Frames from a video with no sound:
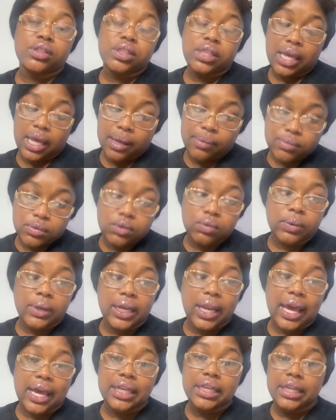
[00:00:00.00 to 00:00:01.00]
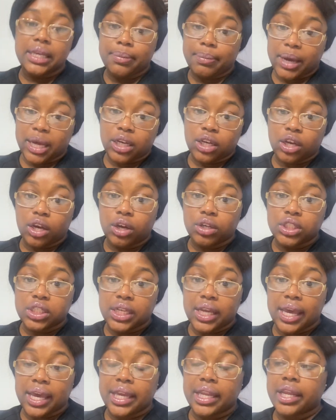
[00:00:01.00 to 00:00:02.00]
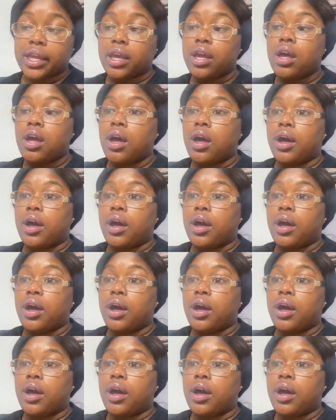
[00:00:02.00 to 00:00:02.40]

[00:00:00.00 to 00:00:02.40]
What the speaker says: times when I did my negotiating,